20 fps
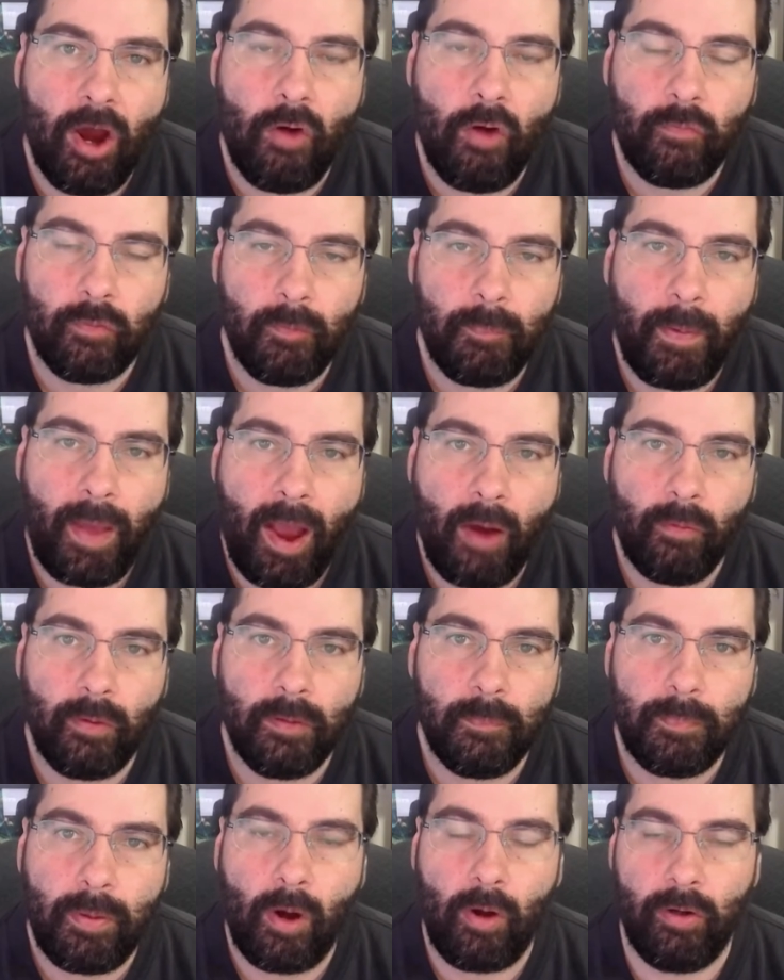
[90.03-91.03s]

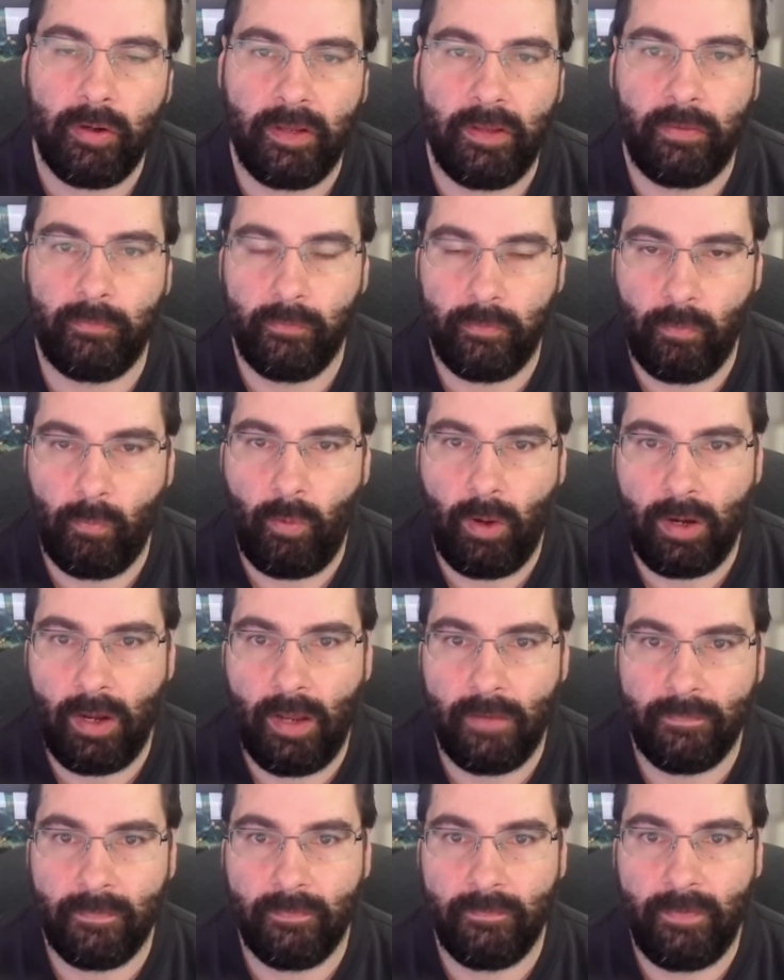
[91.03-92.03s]
overpowered party through the
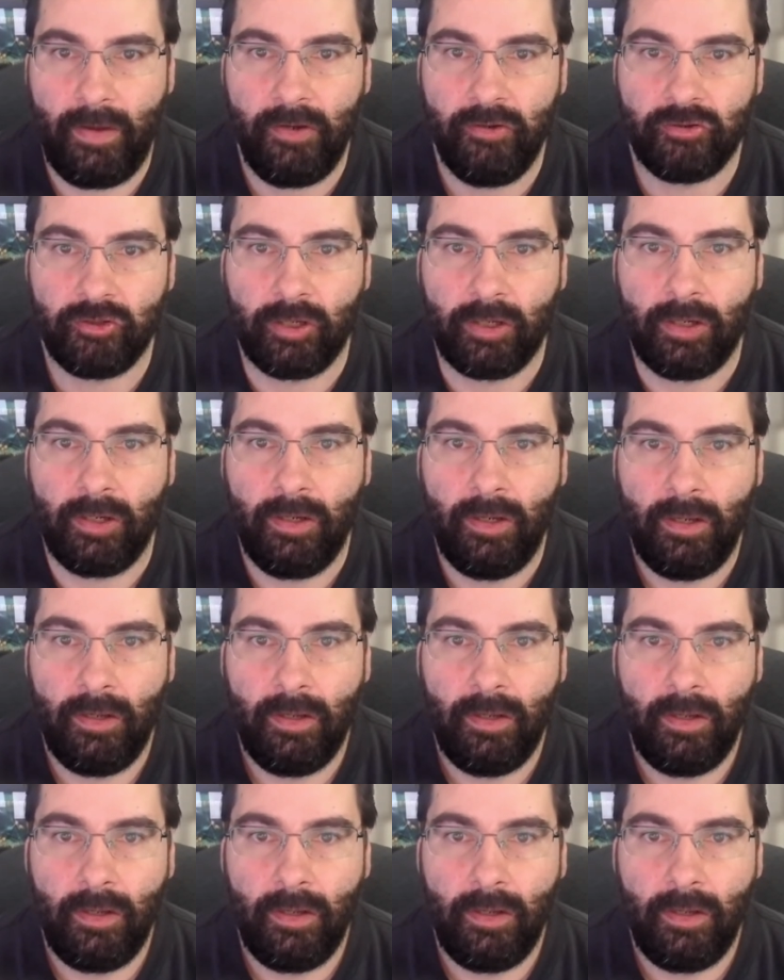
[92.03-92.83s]
one-off adventure,